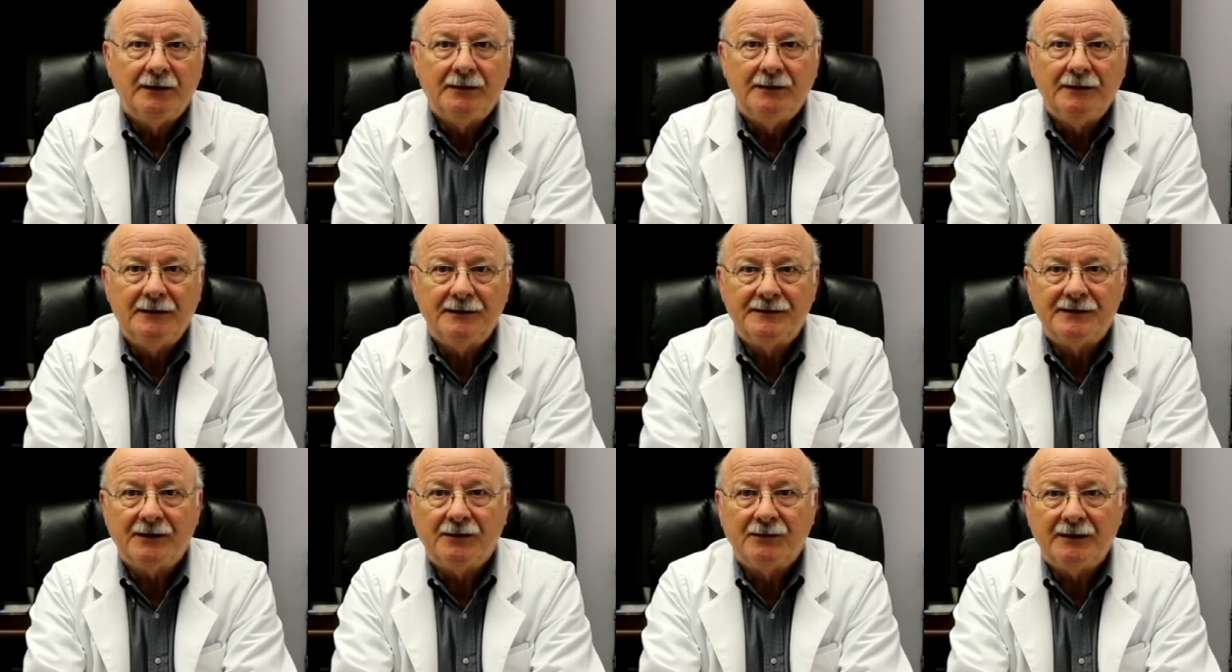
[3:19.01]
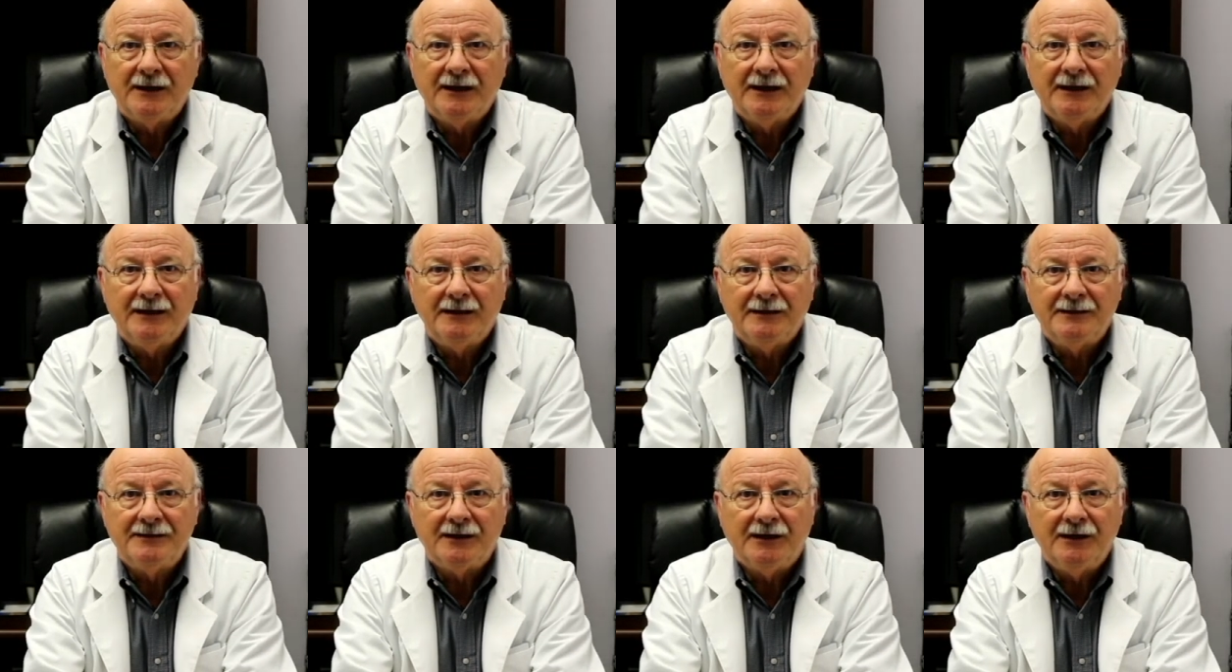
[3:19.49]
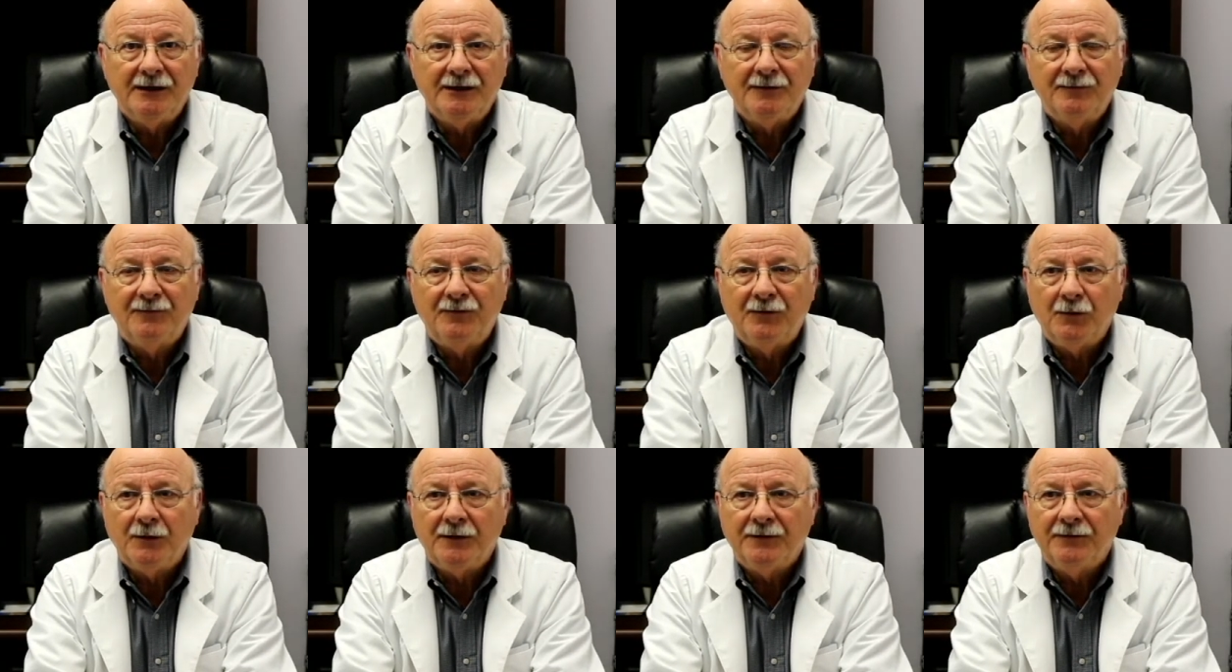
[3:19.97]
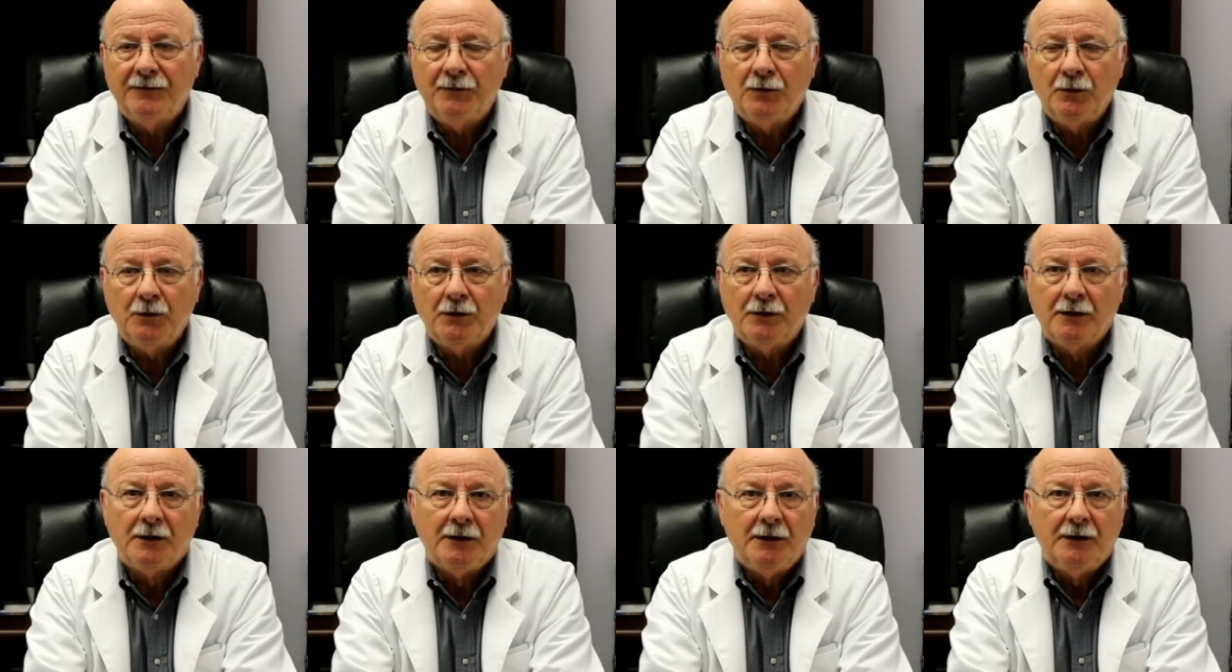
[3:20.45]
is okay. It's
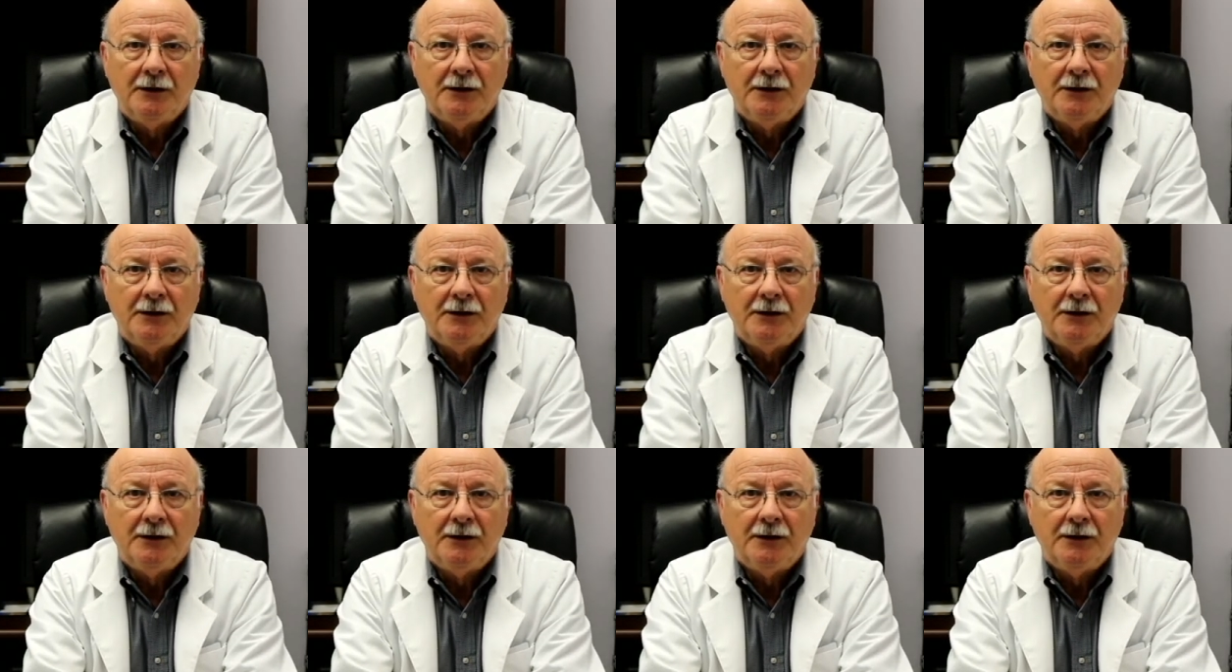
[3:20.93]
144.